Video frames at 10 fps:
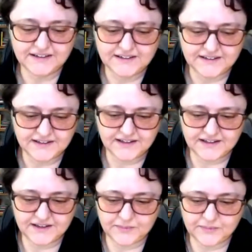
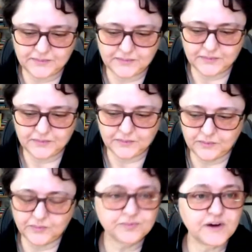
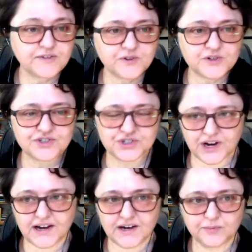My first
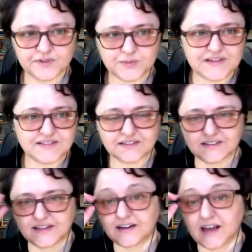job was
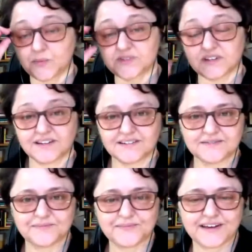basically at Amazon
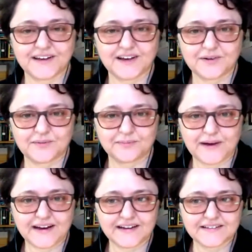
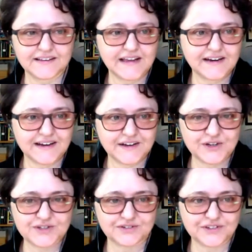back in the late
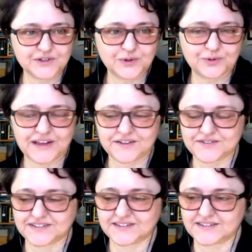90s, early
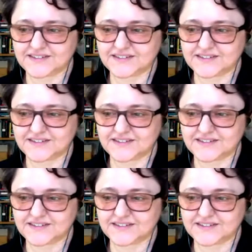2000s.